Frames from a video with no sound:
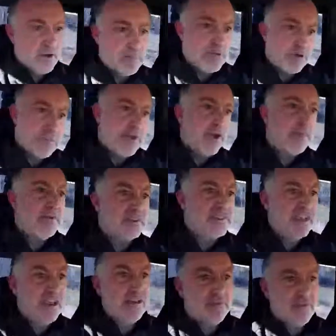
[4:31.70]
prepare
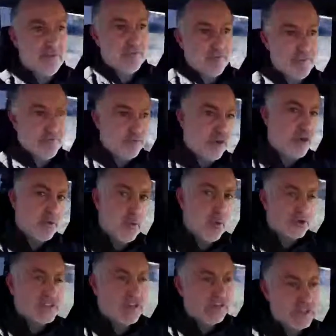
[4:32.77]
myself for the
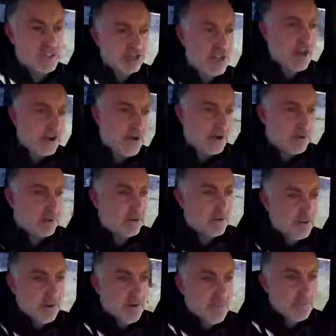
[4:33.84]
worst case scenario,
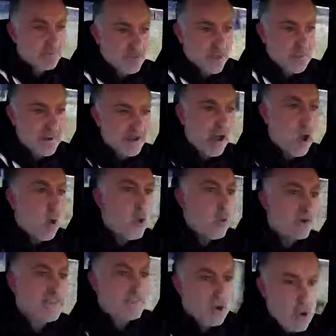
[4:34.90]
but I
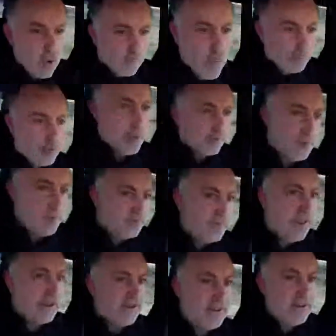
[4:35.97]
always hope
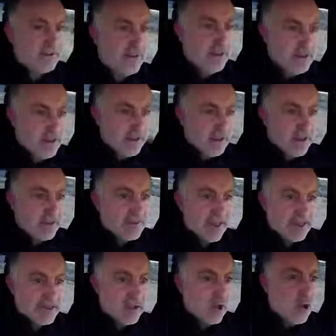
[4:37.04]
then
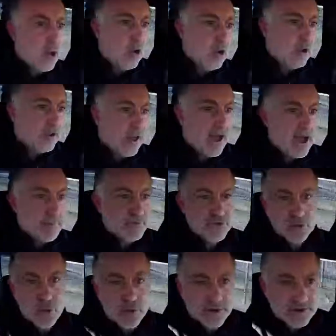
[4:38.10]
that all I'm
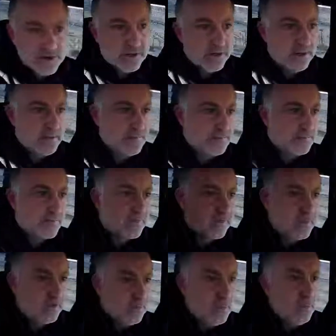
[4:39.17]
doing
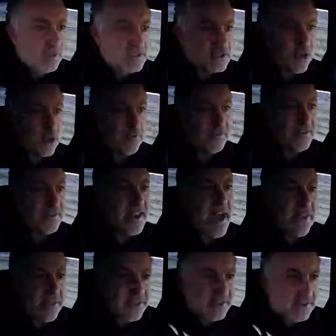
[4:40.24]
will solve in
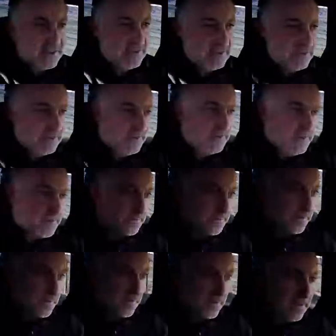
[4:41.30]
nothing
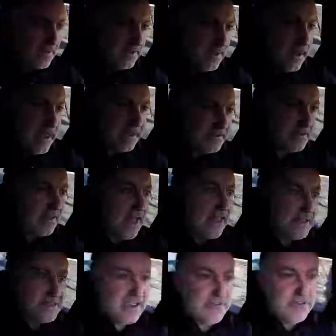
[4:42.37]
and
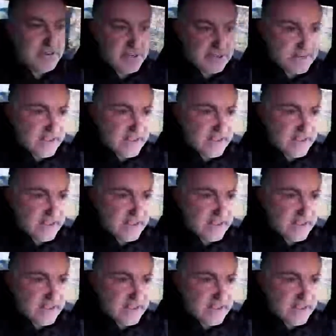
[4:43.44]
I'll never need